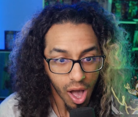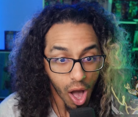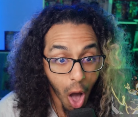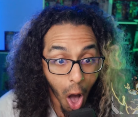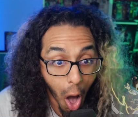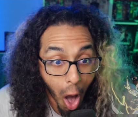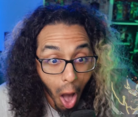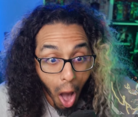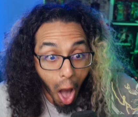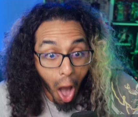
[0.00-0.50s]

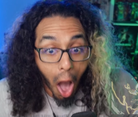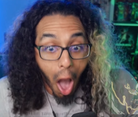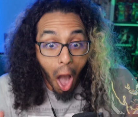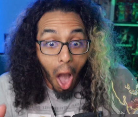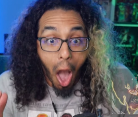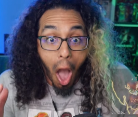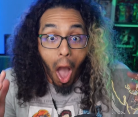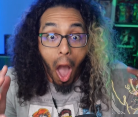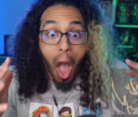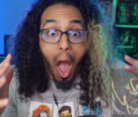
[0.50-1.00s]

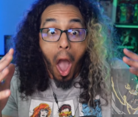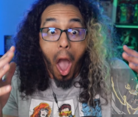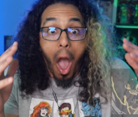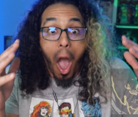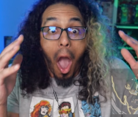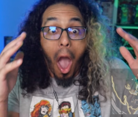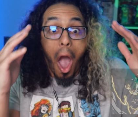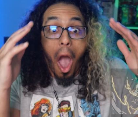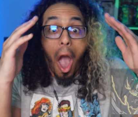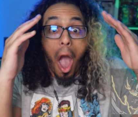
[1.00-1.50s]

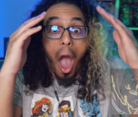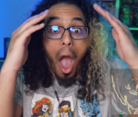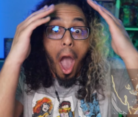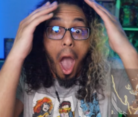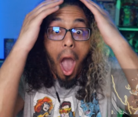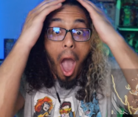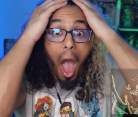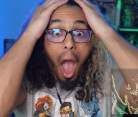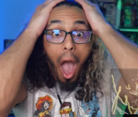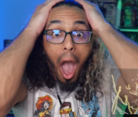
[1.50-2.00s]

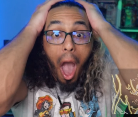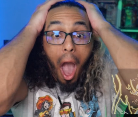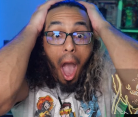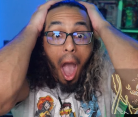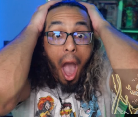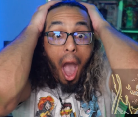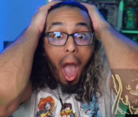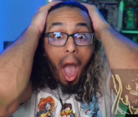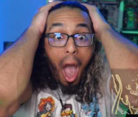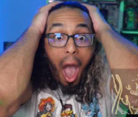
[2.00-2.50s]

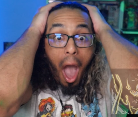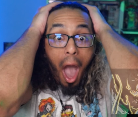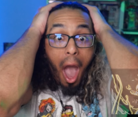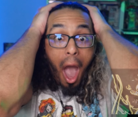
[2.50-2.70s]
(no one is talking)